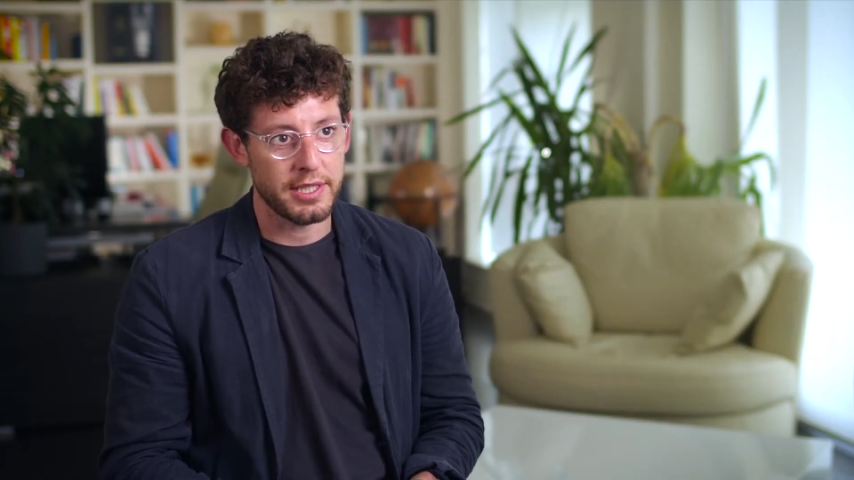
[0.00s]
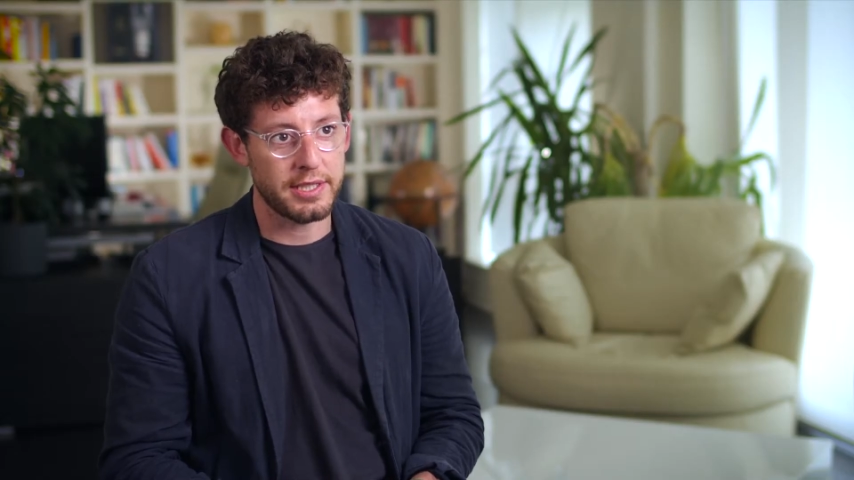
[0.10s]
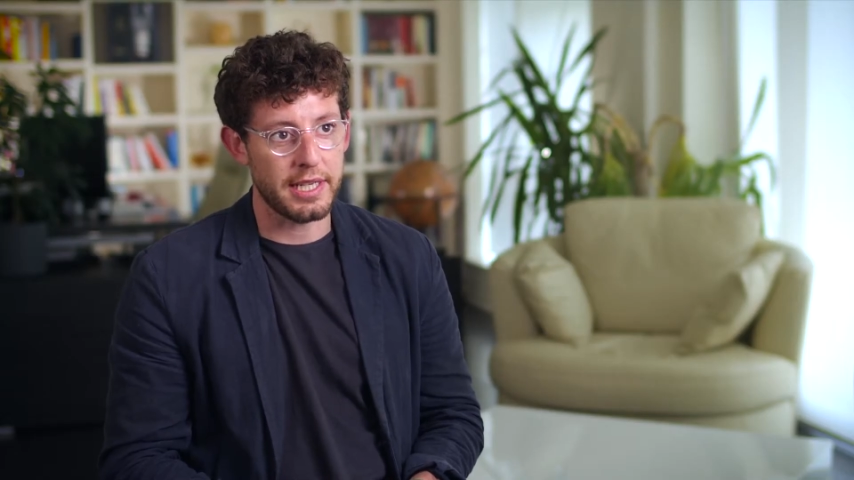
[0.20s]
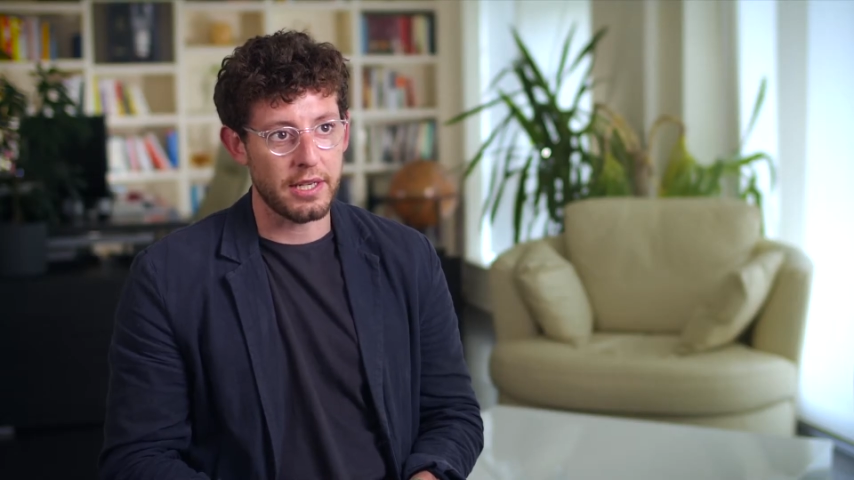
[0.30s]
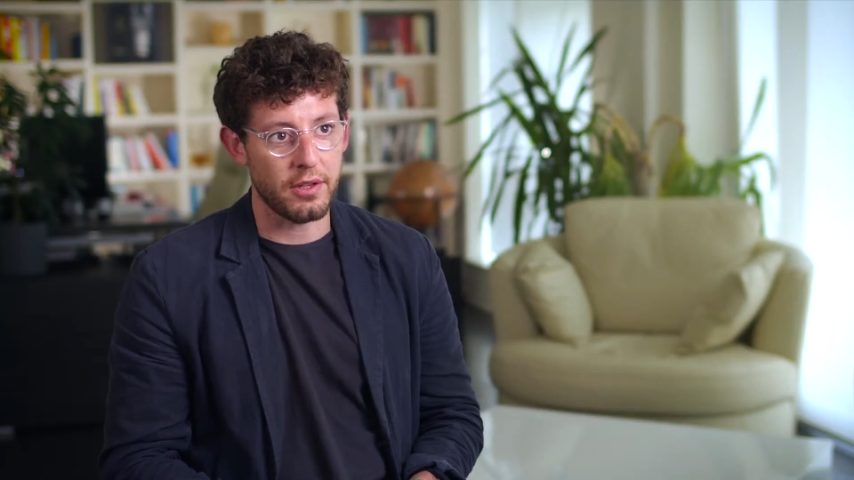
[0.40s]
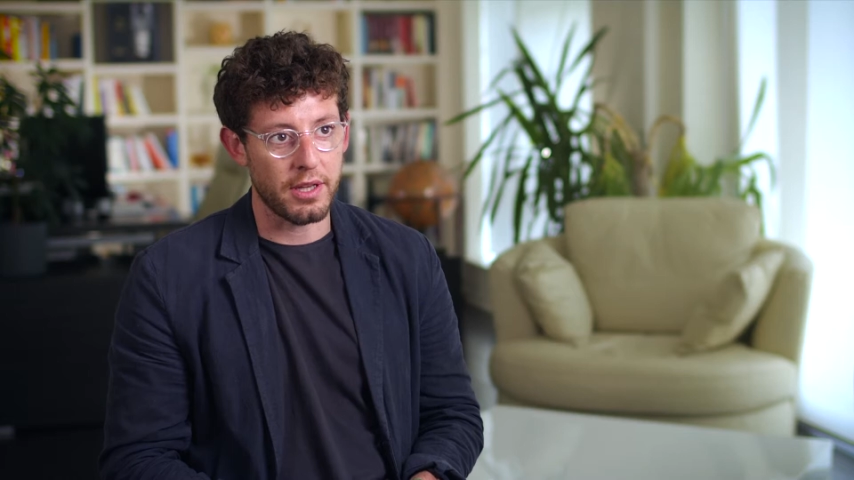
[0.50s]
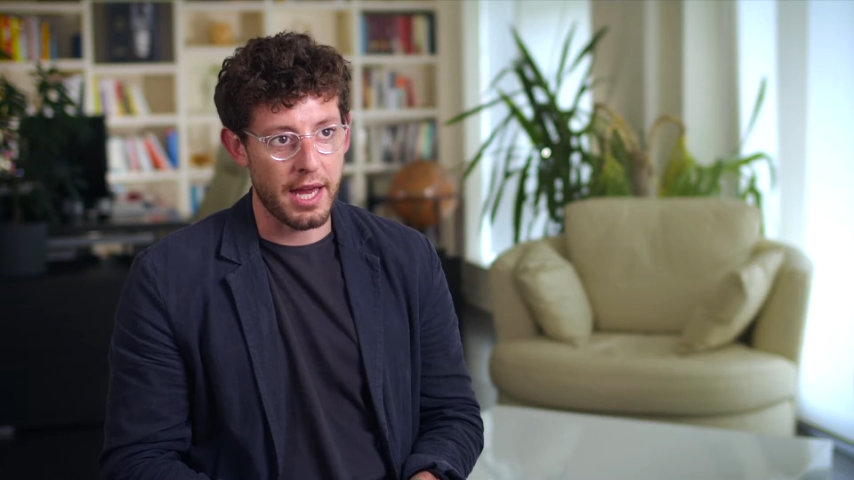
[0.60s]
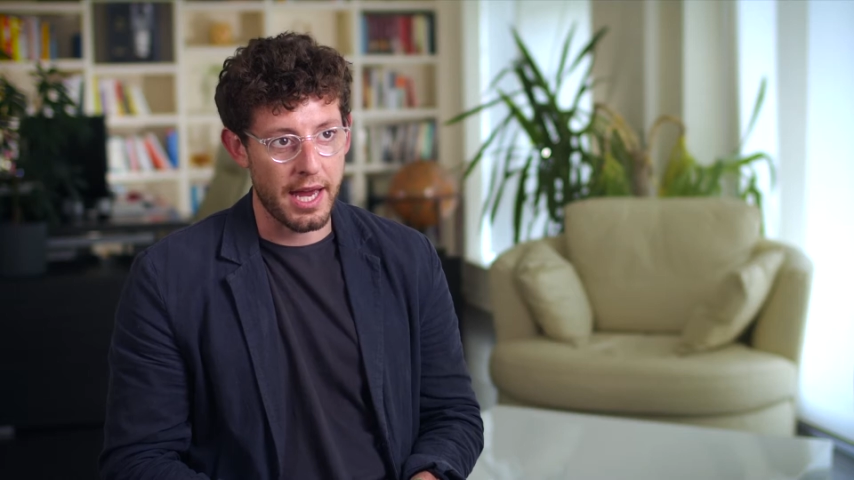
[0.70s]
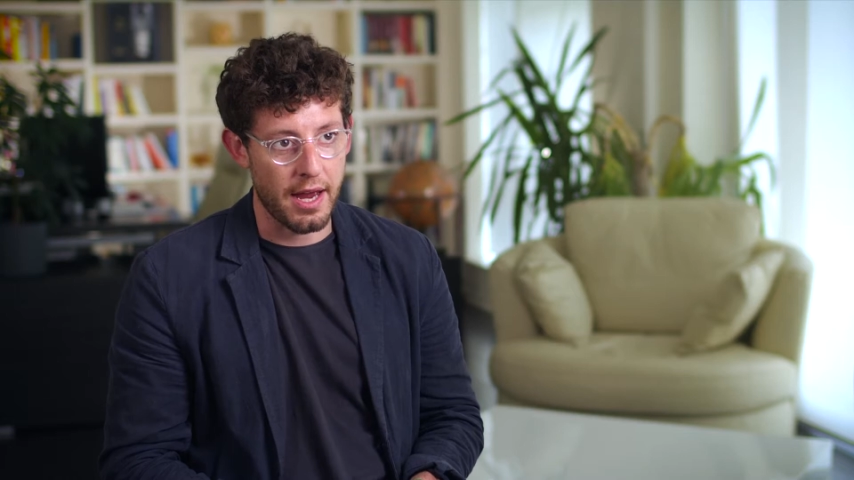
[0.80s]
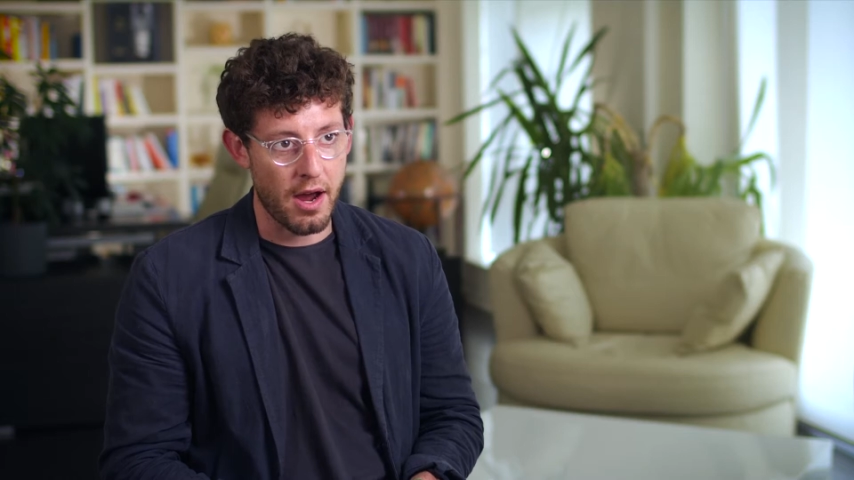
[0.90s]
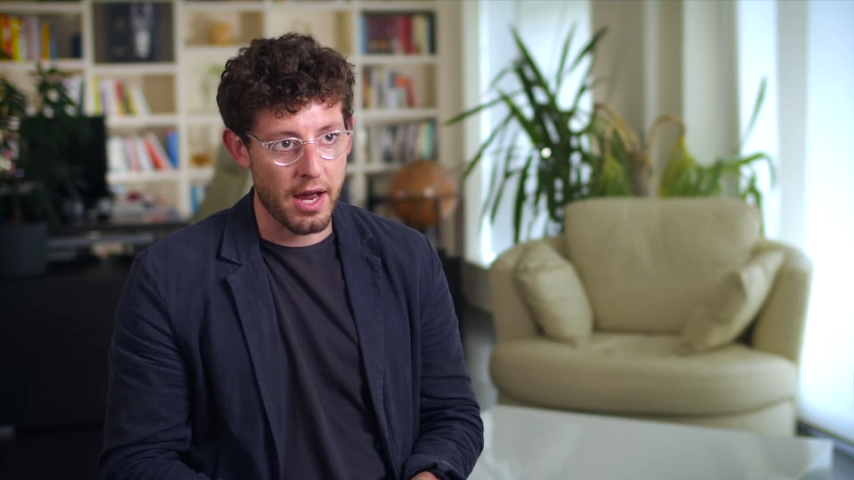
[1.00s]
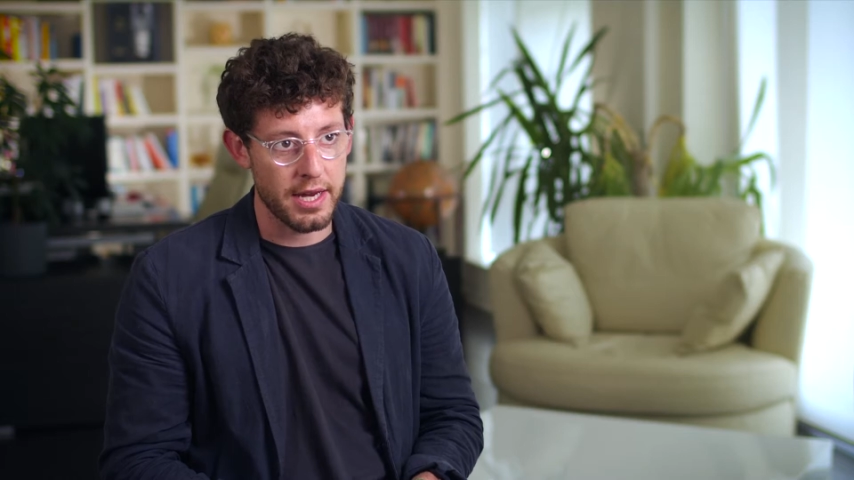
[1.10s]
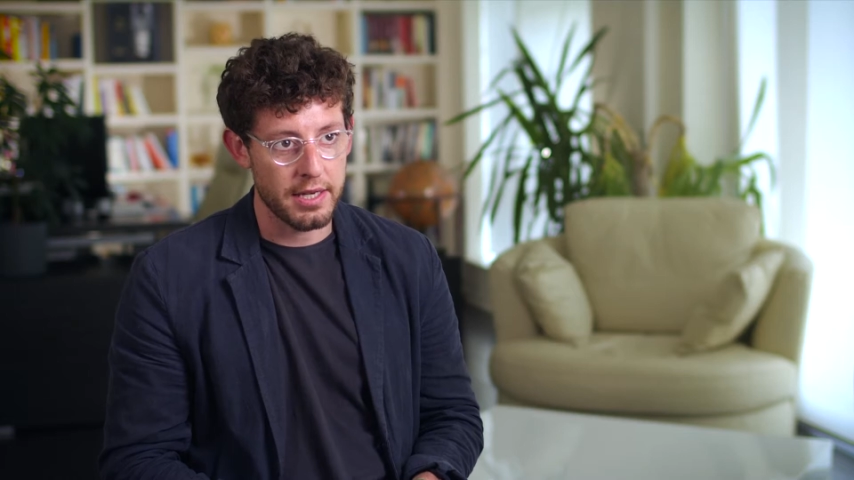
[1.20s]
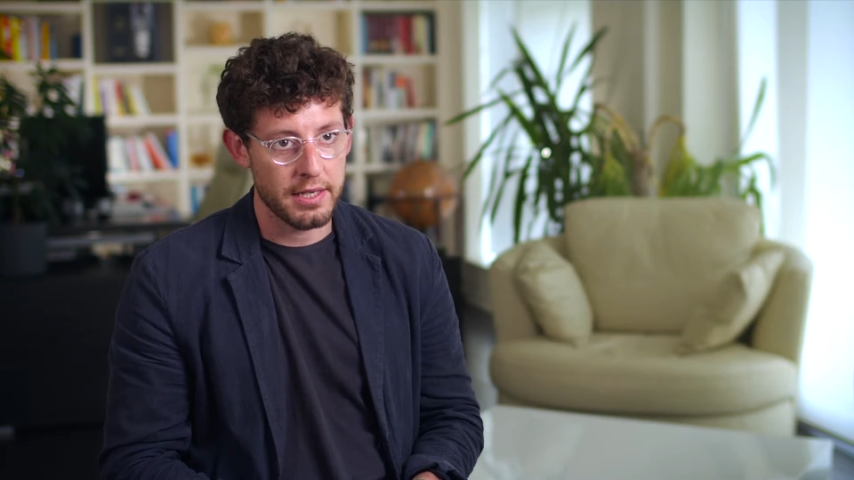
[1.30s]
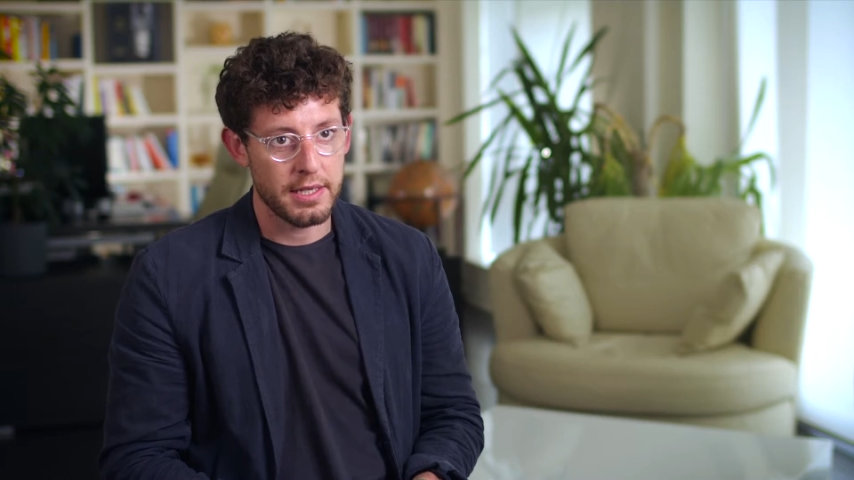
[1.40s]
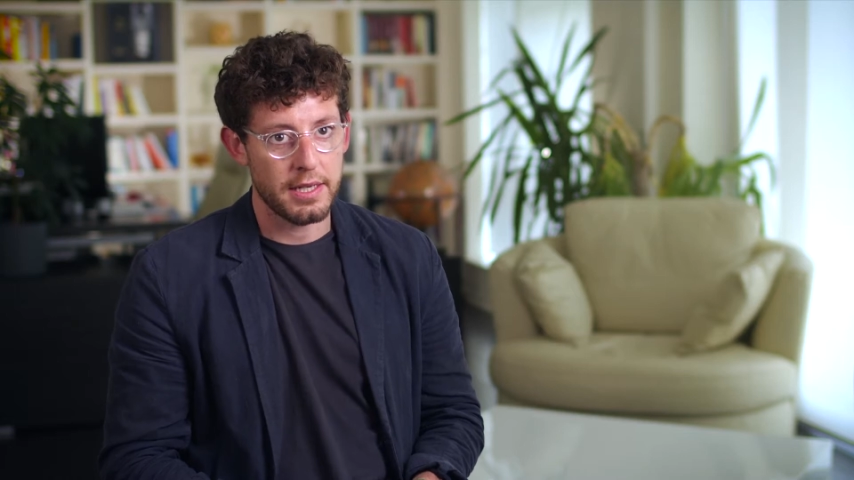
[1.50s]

Signal AI.